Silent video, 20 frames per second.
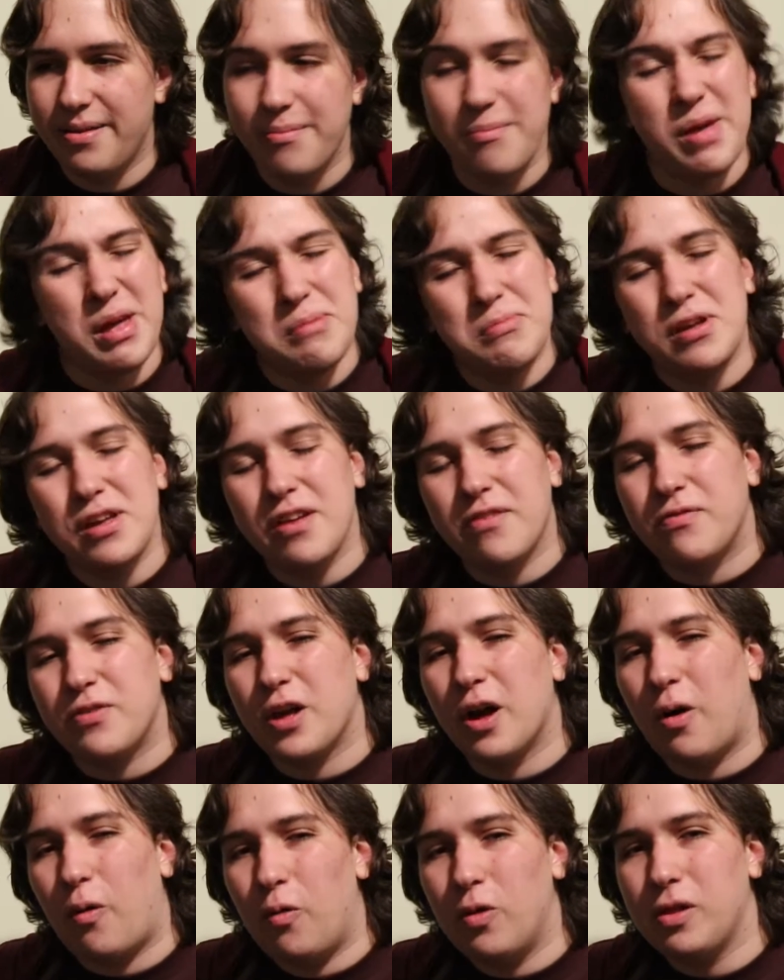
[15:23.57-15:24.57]
Maybe if
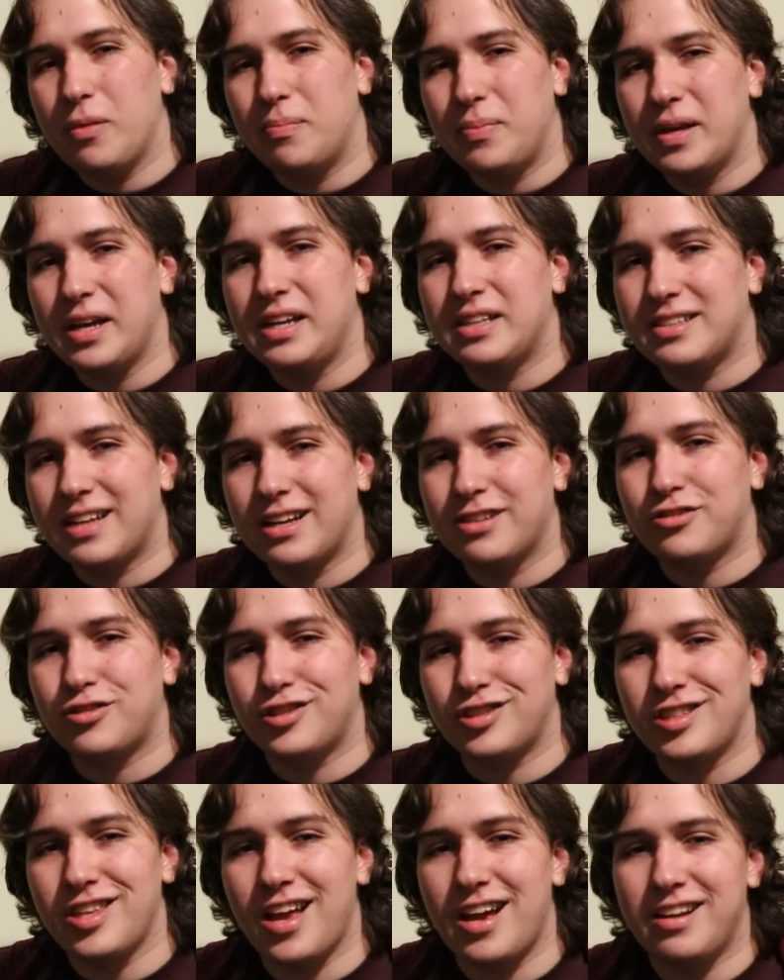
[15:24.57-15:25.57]
you only play
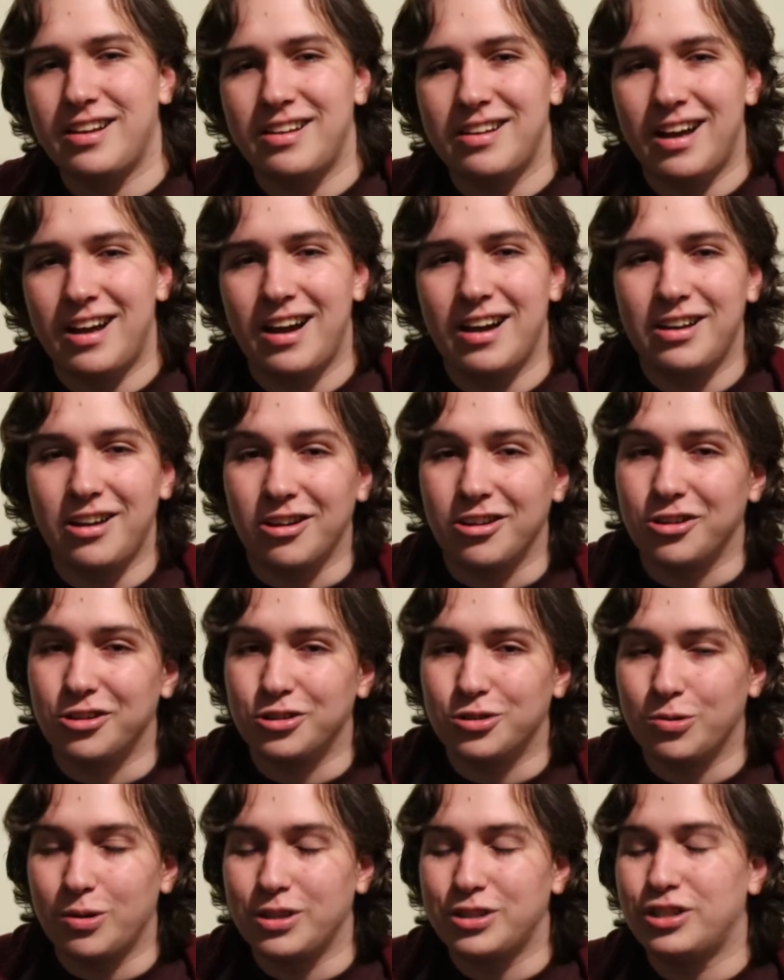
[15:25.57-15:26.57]
Tetris 99 on your
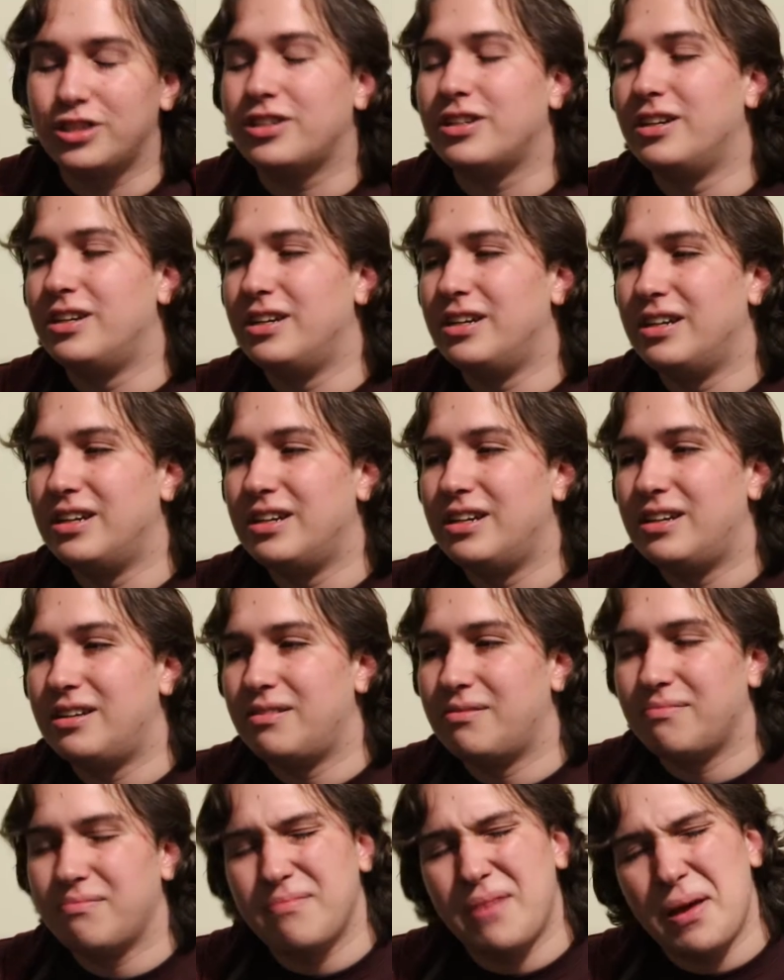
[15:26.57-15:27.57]
Switch,
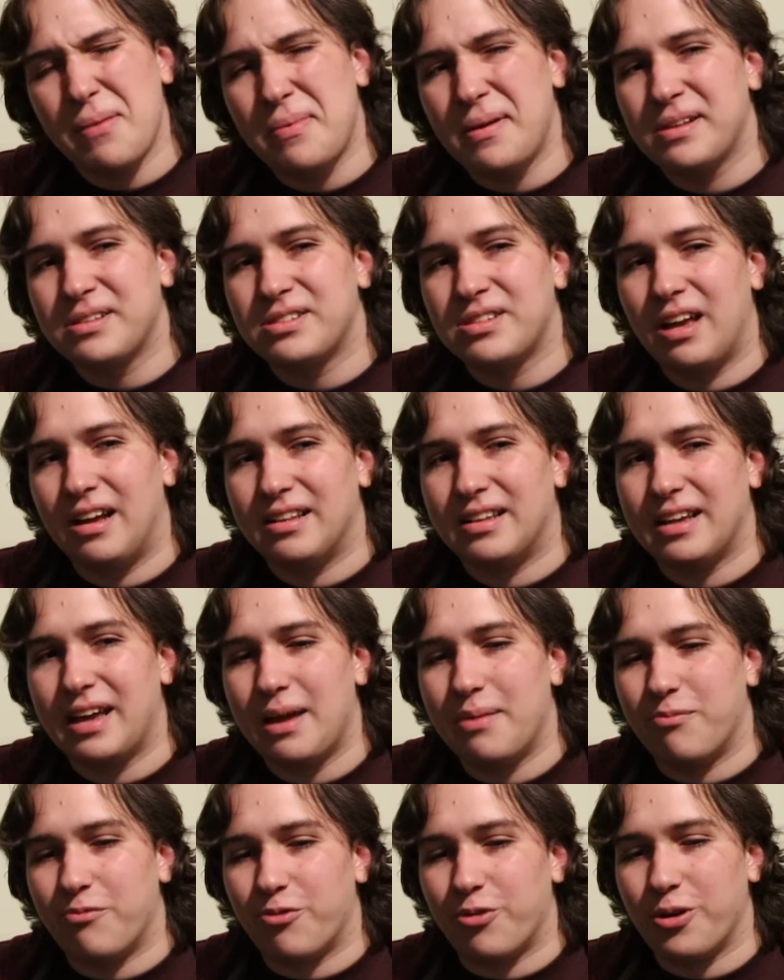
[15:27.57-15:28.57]
maybe it's not the
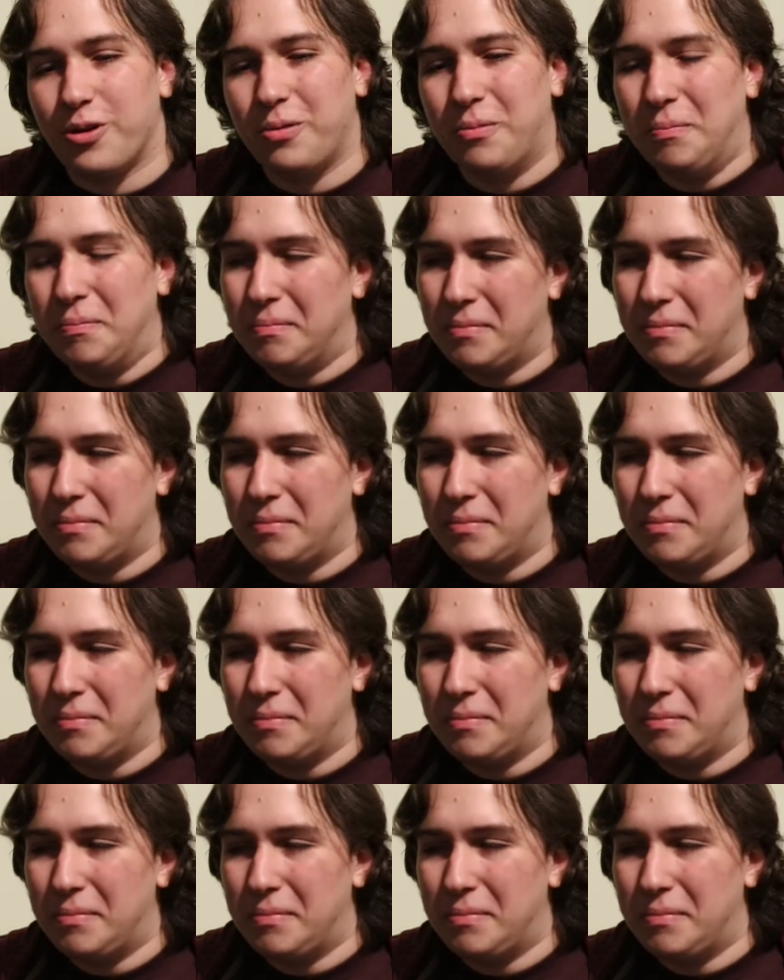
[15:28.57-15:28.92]
game for you.